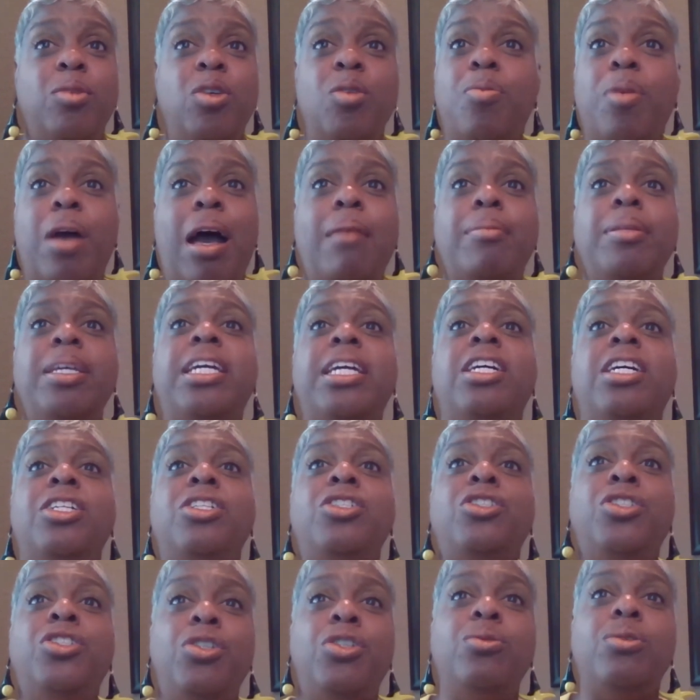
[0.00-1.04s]
You probably
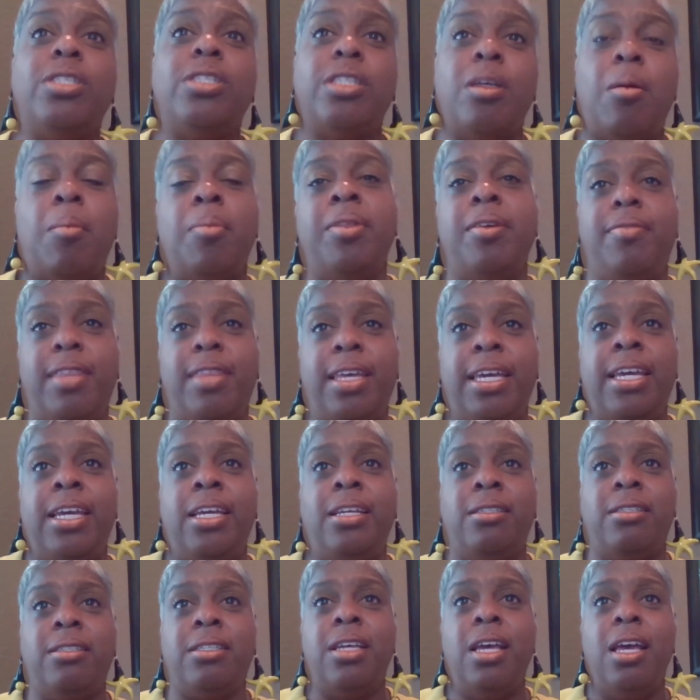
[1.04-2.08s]
couldn't do some of the
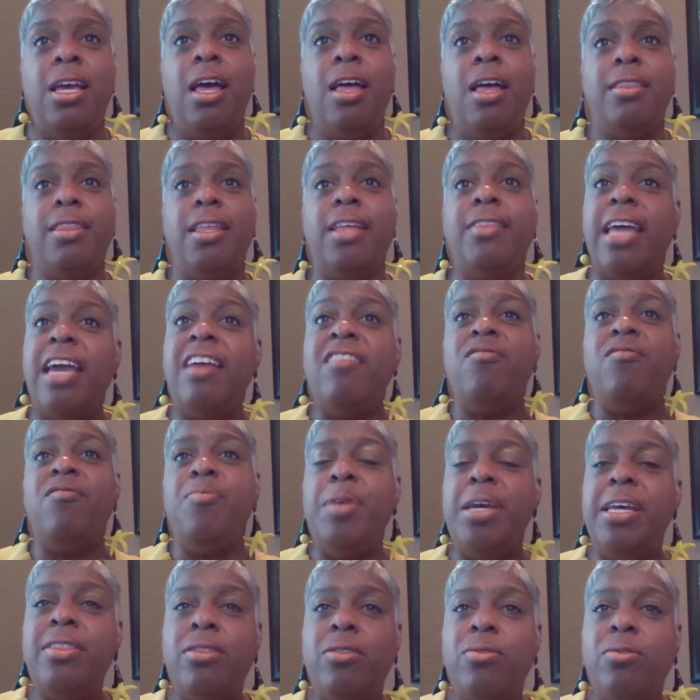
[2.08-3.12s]
things that they've
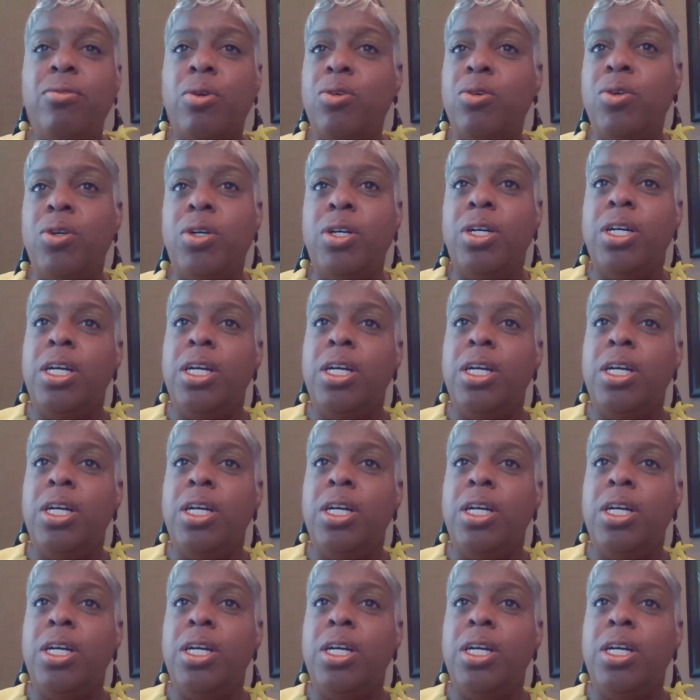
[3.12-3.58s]
been through.